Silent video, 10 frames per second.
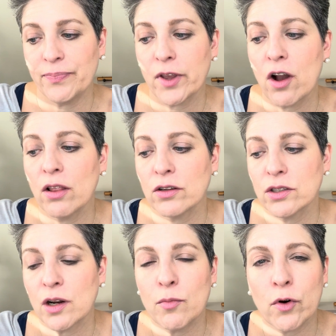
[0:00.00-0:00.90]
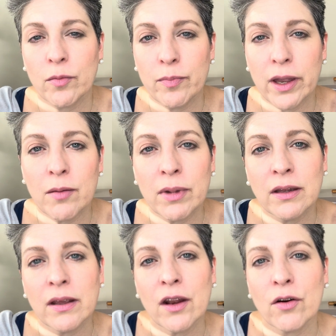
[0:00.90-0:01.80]
colors are more
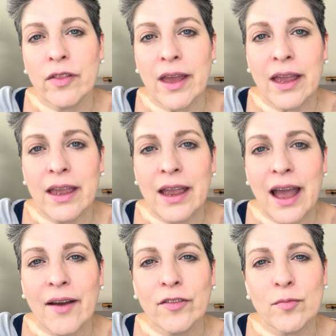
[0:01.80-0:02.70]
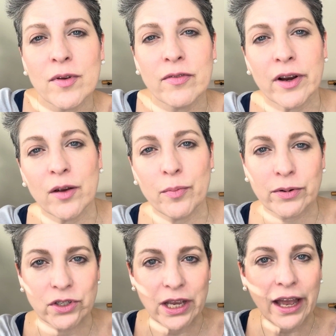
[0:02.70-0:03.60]
pigmented or they have to be very
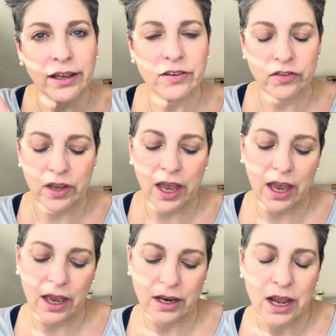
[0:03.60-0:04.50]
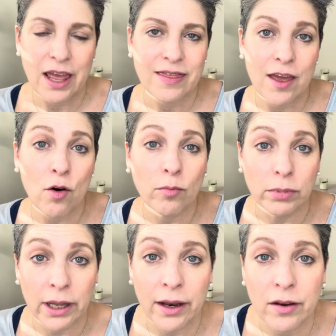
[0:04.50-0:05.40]
precise and they don't
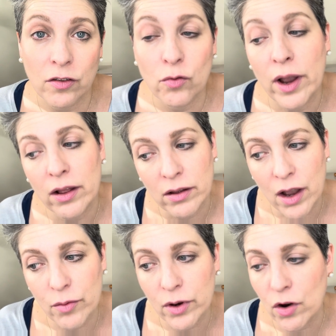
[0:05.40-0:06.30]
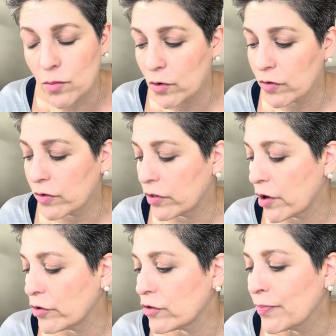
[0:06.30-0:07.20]
blend as well. I would go more for
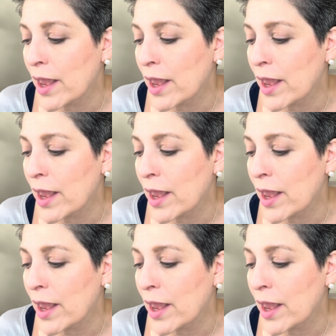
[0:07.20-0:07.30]
those.